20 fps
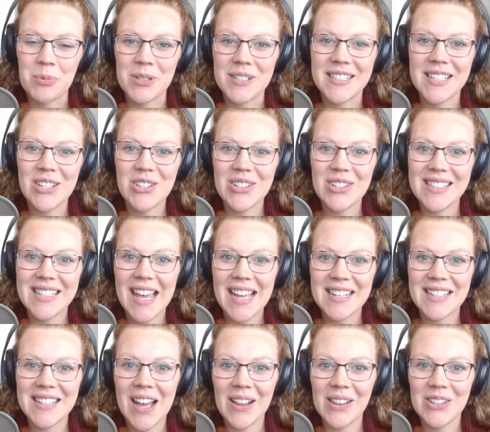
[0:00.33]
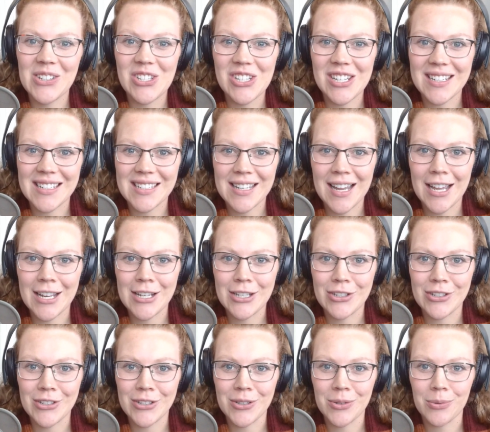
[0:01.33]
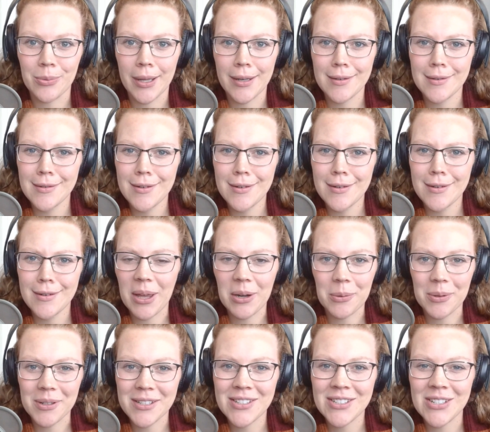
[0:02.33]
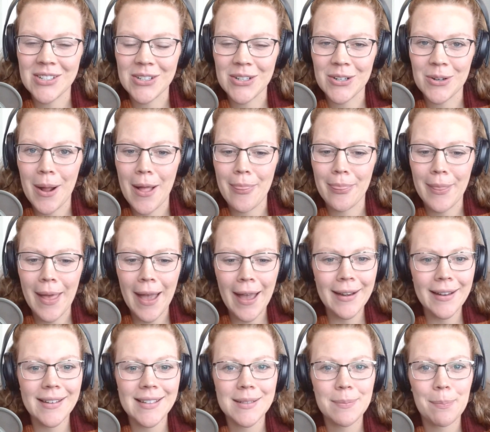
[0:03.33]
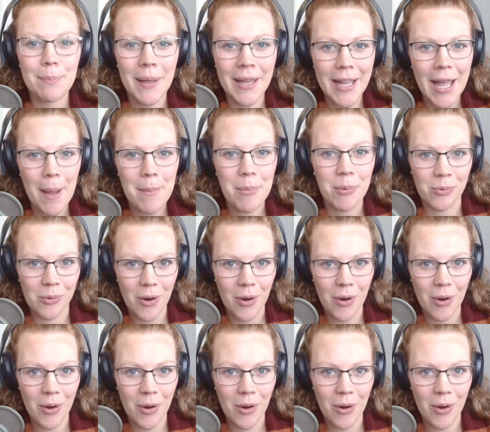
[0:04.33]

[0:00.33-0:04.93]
precision technology designed to do what no man wants to do, and that is pick up